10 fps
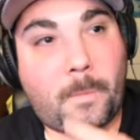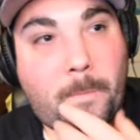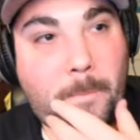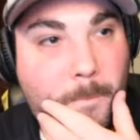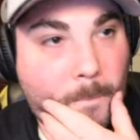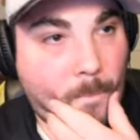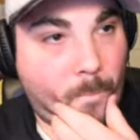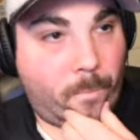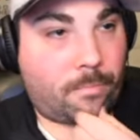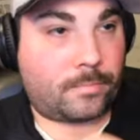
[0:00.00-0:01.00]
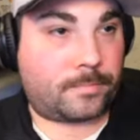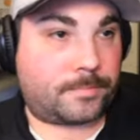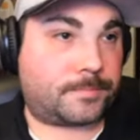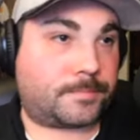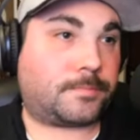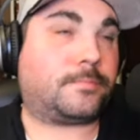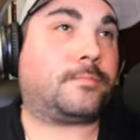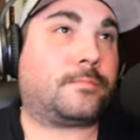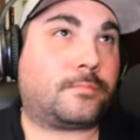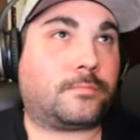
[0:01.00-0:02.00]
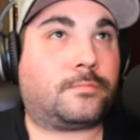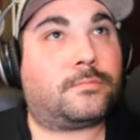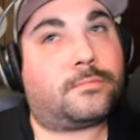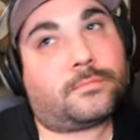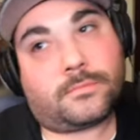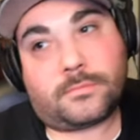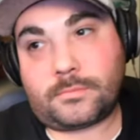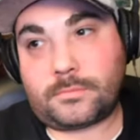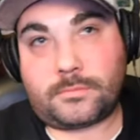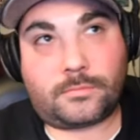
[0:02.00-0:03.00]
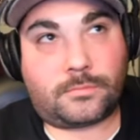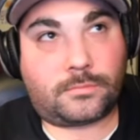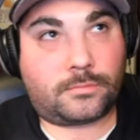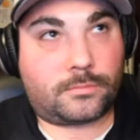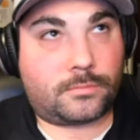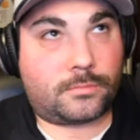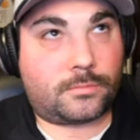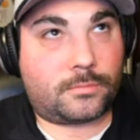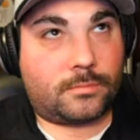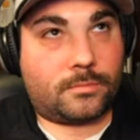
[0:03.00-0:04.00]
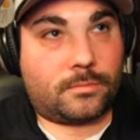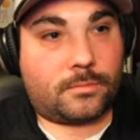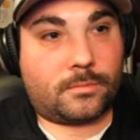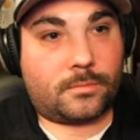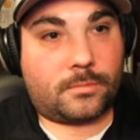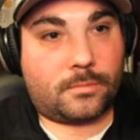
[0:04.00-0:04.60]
(not speaking)